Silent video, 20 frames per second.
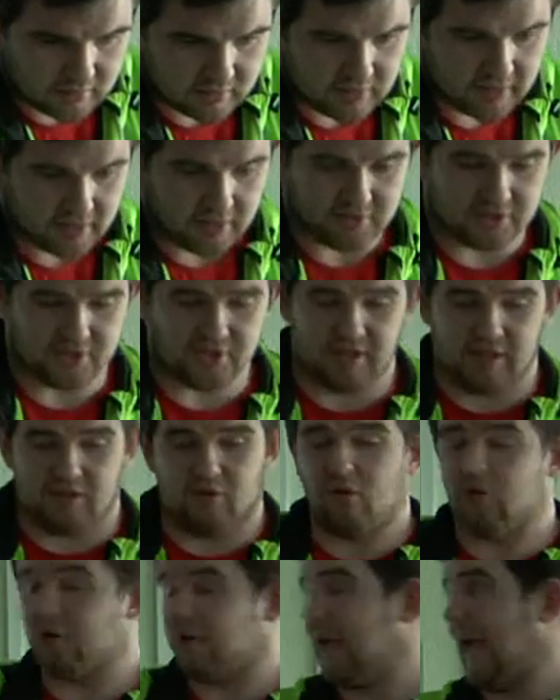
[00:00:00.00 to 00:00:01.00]
There's the
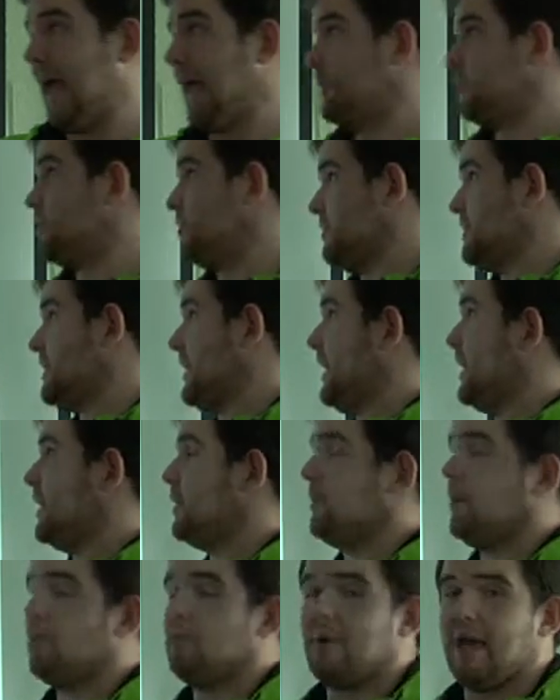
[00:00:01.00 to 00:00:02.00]
other games I was thinking
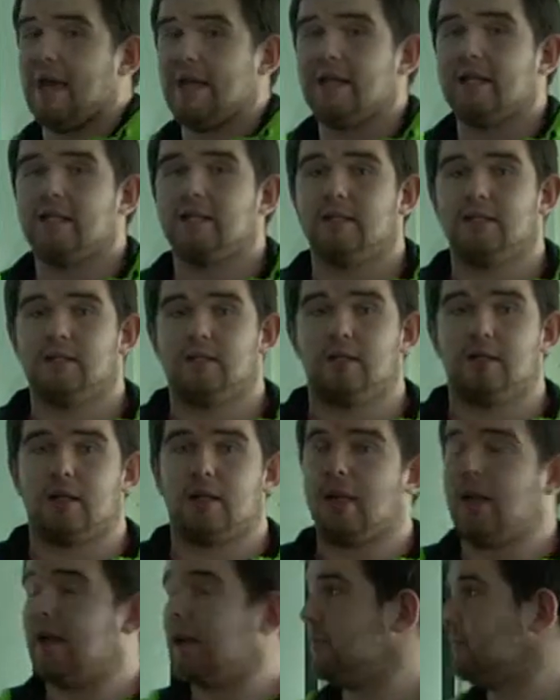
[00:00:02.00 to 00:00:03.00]
about making.
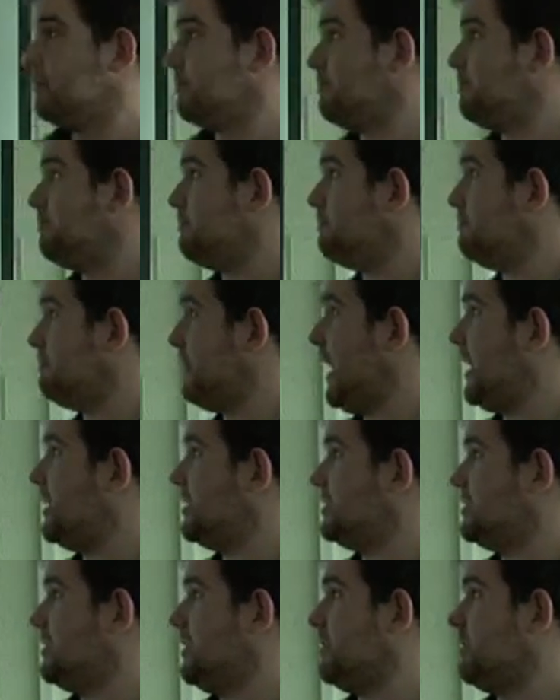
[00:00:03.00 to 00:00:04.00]

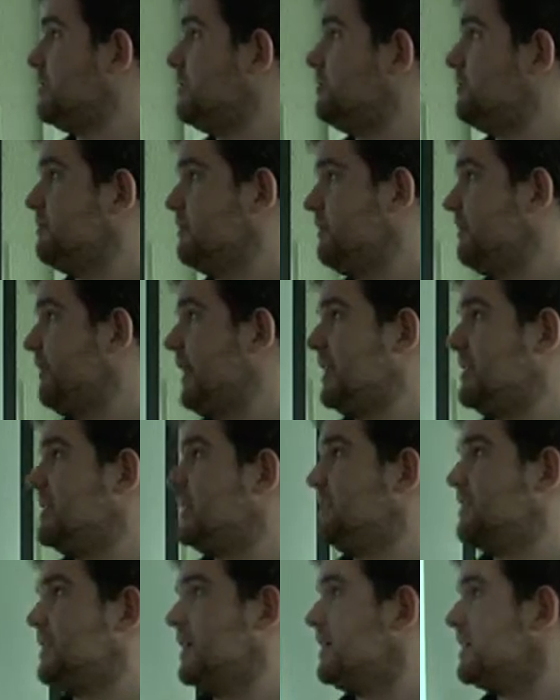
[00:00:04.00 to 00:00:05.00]
Mage's Honor,
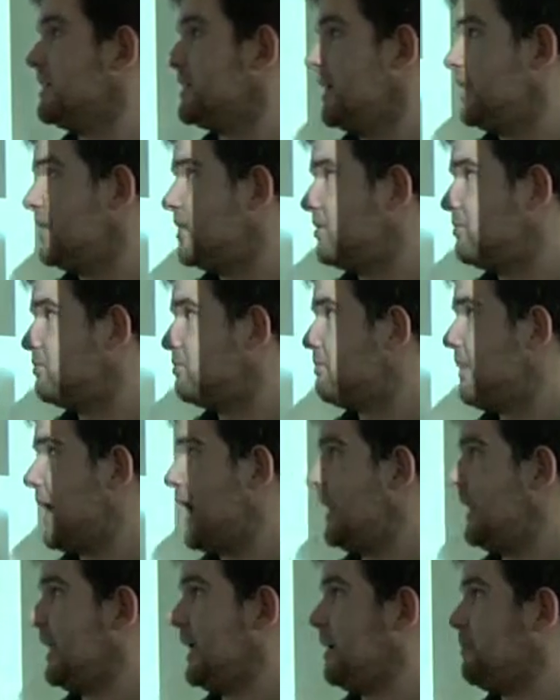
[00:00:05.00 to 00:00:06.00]
Fantasy City Setting,
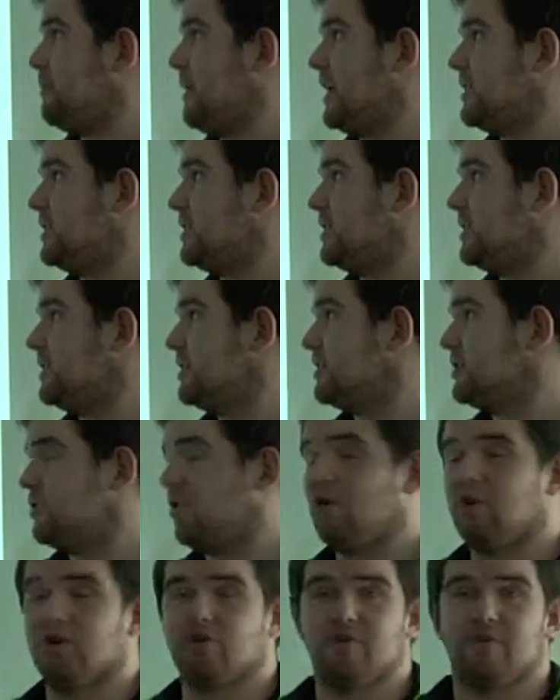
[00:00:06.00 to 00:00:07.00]
Melee and Magic,
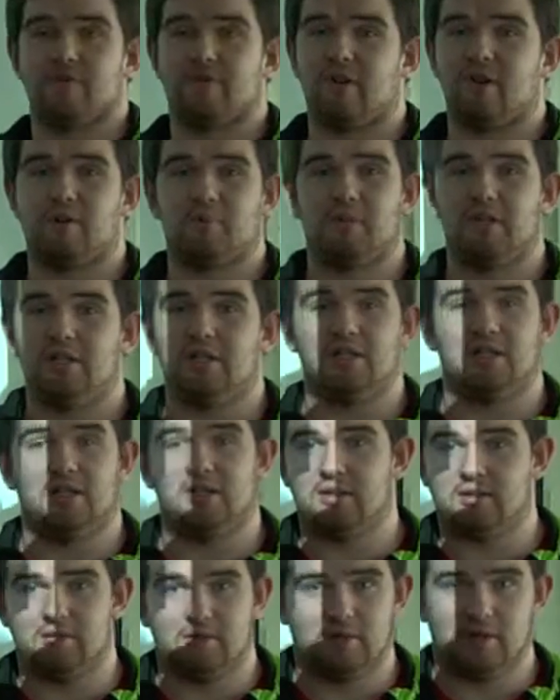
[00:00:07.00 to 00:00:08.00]
story-driven RPG.
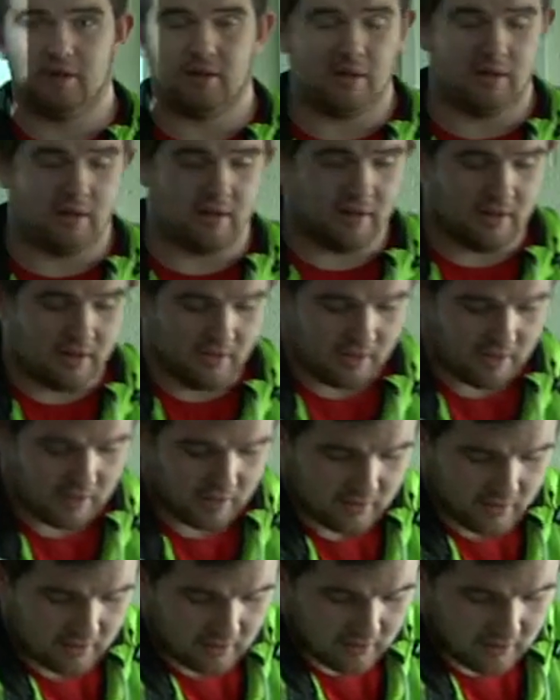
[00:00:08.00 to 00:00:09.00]

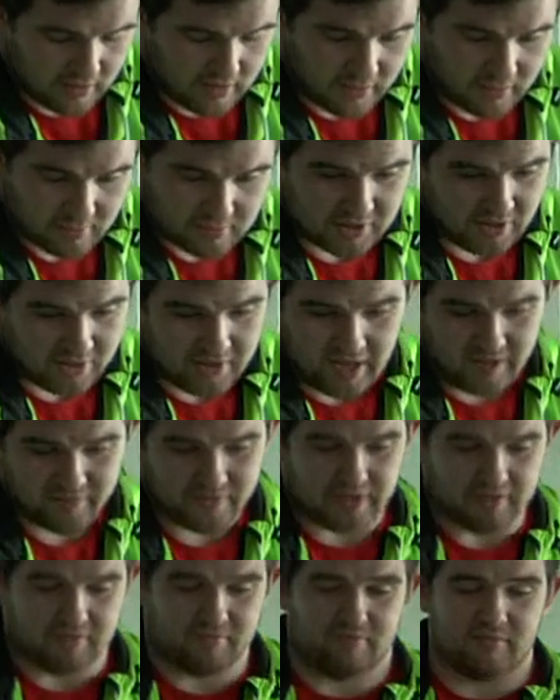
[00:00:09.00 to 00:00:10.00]
It's going to have
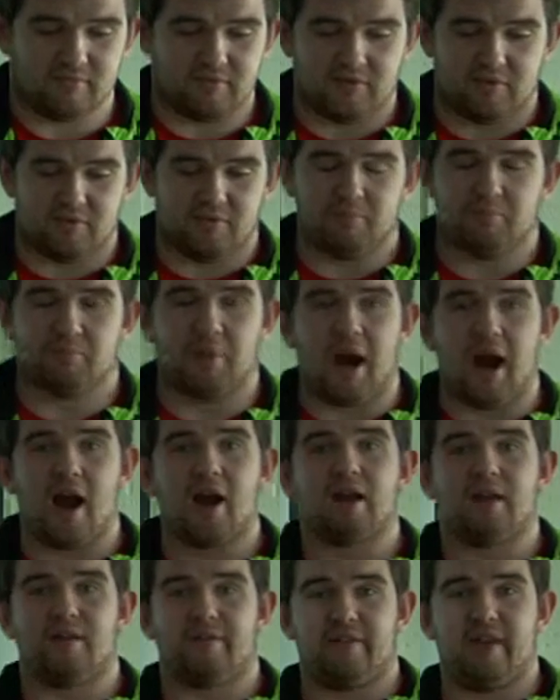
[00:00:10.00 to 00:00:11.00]
the
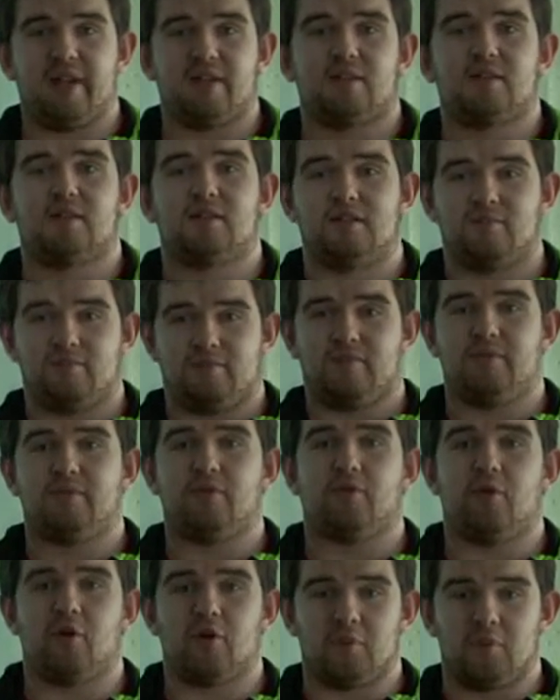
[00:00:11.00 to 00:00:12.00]
particle effects
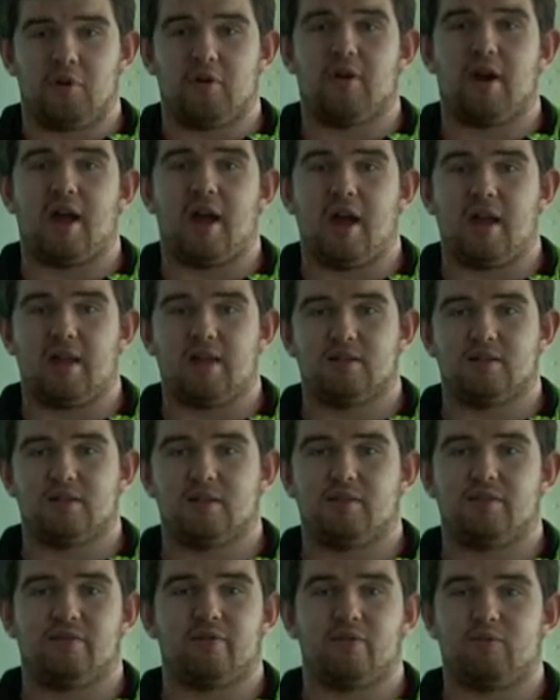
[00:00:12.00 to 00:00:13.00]
for the pair of hands,
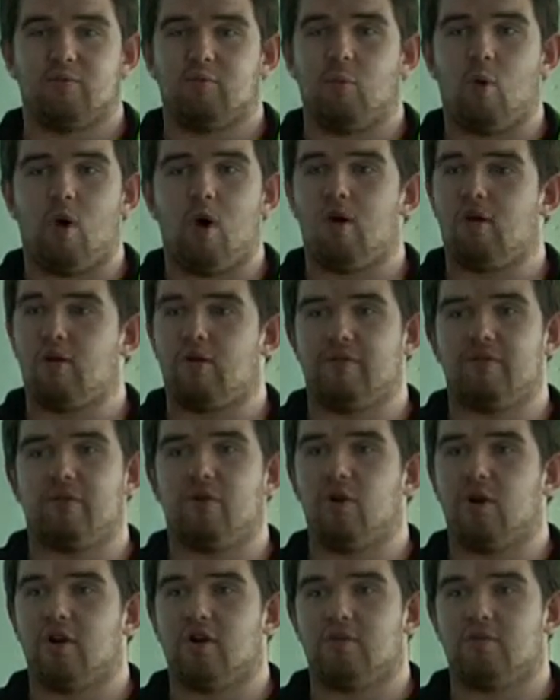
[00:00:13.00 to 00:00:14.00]
like for water,
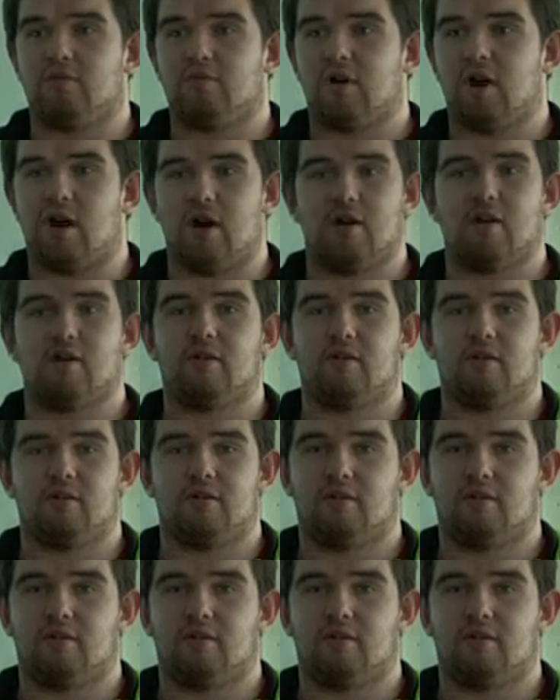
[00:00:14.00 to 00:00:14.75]
fire, earth,